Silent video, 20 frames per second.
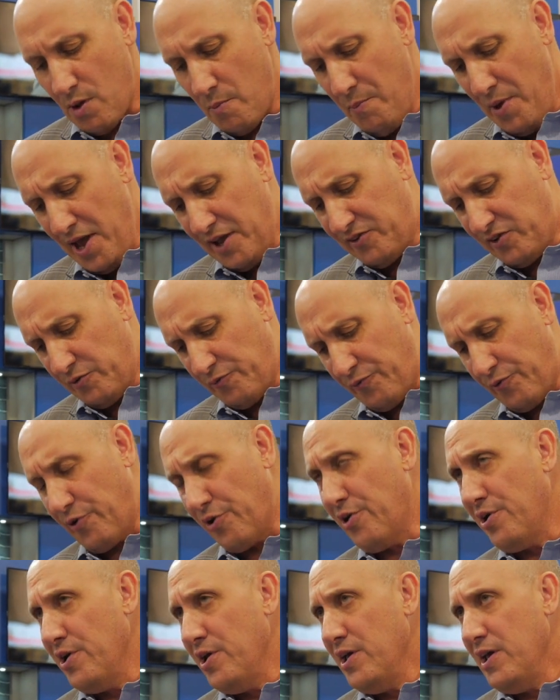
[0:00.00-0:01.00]
Makes it
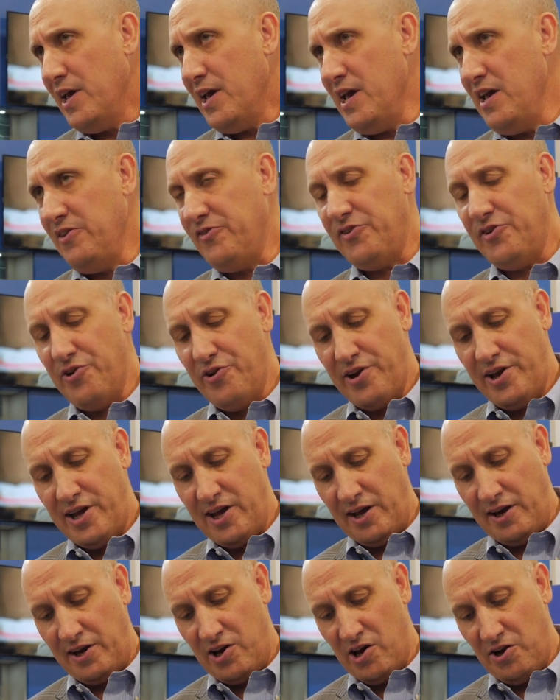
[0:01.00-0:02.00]
for easier to
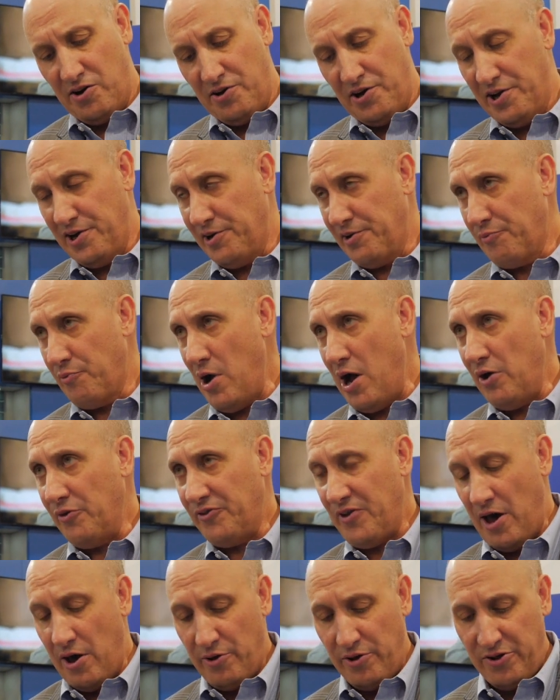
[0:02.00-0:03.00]
get
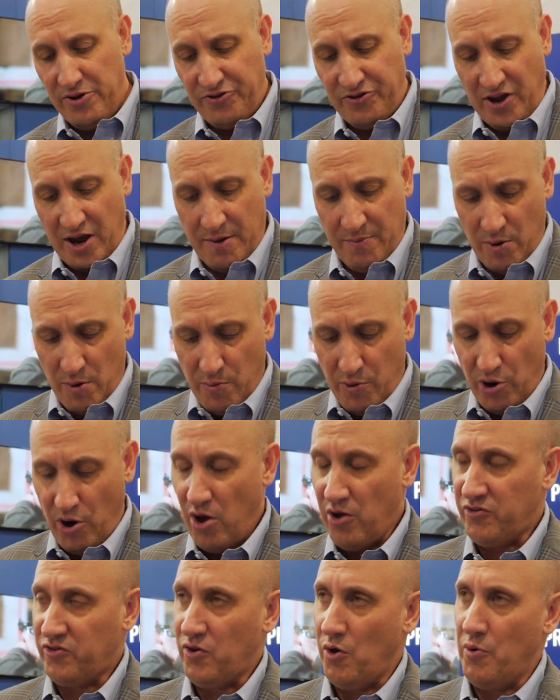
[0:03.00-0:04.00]
rounds out of the chamber, but
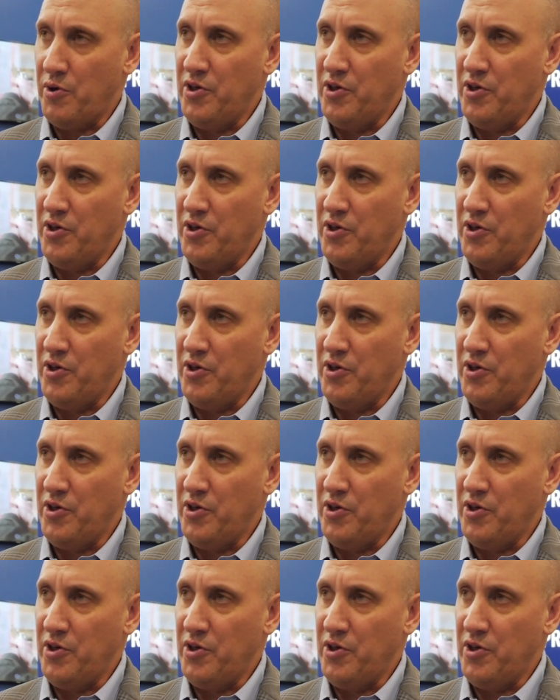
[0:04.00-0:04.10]
also